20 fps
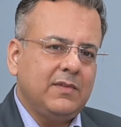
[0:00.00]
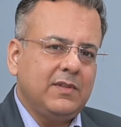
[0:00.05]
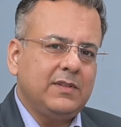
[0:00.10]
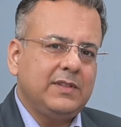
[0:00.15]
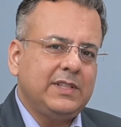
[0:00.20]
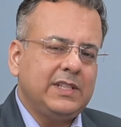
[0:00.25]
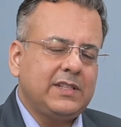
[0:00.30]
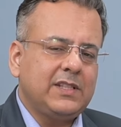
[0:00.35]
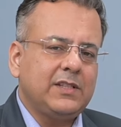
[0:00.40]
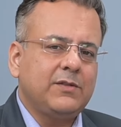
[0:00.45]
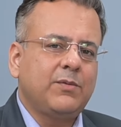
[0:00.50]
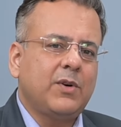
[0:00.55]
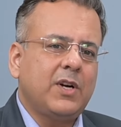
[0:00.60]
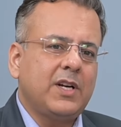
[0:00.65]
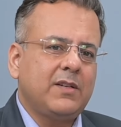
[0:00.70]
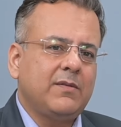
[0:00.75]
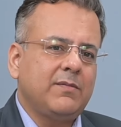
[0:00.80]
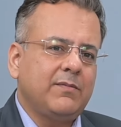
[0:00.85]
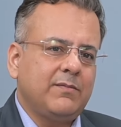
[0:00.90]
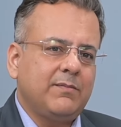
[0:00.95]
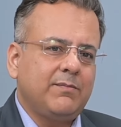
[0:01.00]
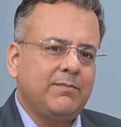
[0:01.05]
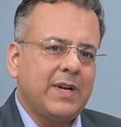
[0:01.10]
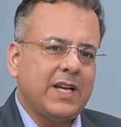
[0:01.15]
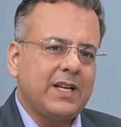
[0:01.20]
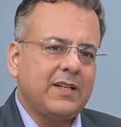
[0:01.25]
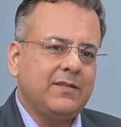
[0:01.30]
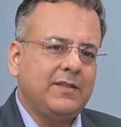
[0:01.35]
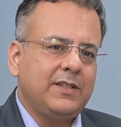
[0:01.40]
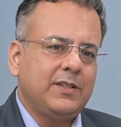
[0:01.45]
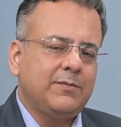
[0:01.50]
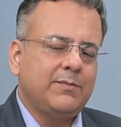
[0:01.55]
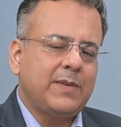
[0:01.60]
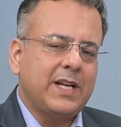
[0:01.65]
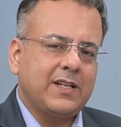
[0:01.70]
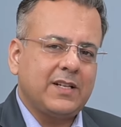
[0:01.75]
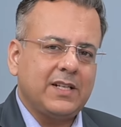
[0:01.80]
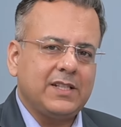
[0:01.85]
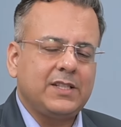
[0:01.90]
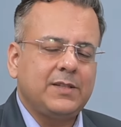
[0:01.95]
this is what my
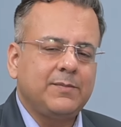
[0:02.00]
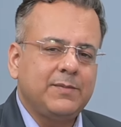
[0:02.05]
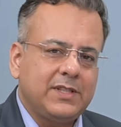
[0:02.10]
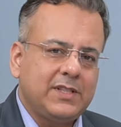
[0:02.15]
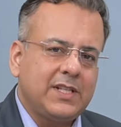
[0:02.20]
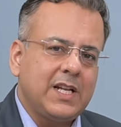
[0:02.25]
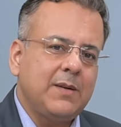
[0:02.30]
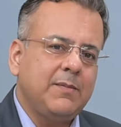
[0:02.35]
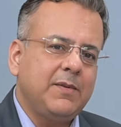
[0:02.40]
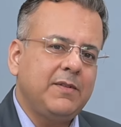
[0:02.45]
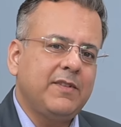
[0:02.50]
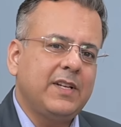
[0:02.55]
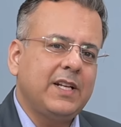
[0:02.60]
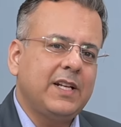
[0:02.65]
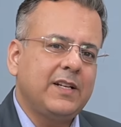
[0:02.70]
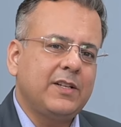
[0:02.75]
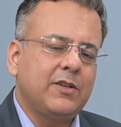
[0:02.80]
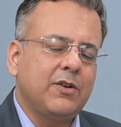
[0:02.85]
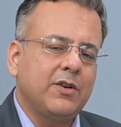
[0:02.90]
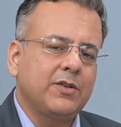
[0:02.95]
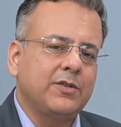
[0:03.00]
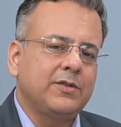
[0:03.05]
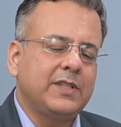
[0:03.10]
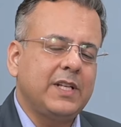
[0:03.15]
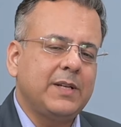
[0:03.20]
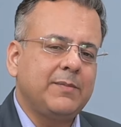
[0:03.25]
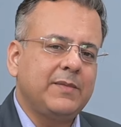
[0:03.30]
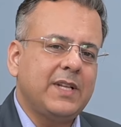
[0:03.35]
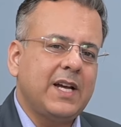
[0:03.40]
customers tell me when I talk to them,